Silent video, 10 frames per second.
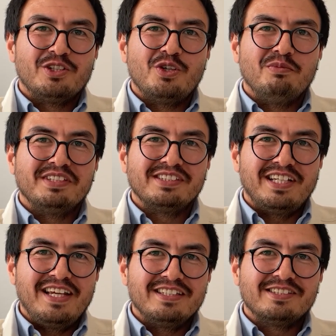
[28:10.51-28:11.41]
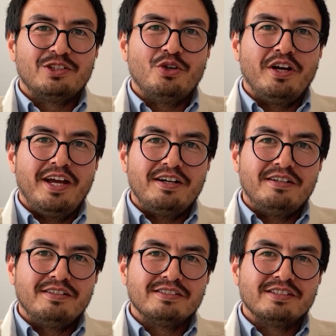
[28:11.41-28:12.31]
through mistakes, through
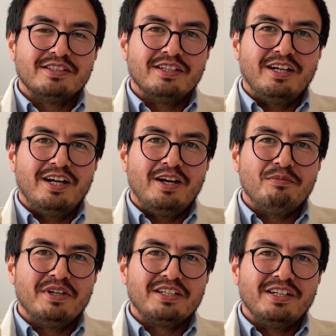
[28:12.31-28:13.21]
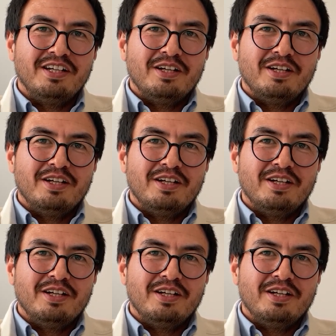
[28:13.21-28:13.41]
errors. But